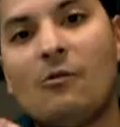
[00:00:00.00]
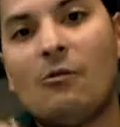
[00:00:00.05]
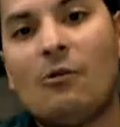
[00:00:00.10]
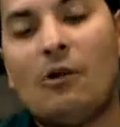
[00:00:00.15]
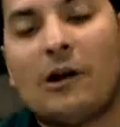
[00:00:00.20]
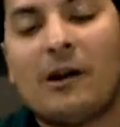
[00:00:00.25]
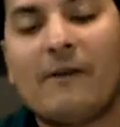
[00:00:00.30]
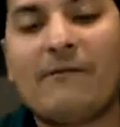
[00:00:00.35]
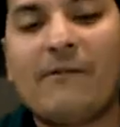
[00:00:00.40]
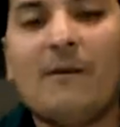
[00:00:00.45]

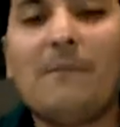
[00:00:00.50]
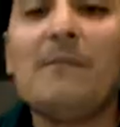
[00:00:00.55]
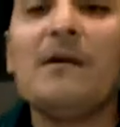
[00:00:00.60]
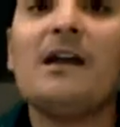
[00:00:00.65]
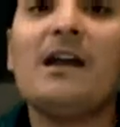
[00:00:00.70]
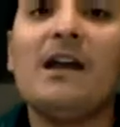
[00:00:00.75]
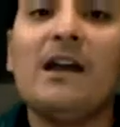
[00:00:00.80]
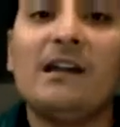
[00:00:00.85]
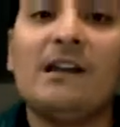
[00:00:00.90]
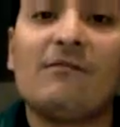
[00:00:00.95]
one of
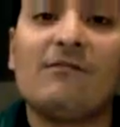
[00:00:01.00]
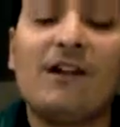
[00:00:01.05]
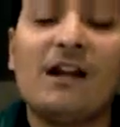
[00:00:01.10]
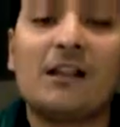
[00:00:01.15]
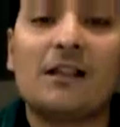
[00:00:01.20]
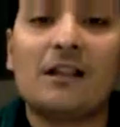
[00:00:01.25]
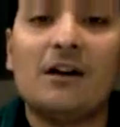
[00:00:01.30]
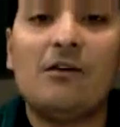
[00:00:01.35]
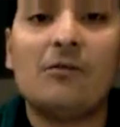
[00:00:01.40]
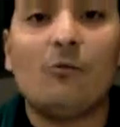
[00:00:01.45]
them in the
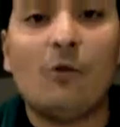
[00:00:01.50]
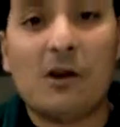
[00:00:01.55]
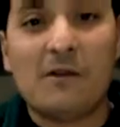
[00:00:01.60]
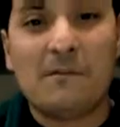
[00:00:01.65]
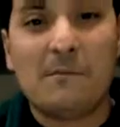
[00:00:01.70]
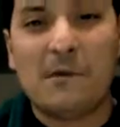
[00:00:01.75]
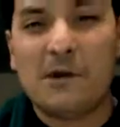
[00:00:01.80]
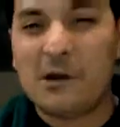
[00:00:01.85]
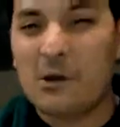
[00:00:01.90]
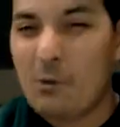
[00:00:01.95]
red zone, one of them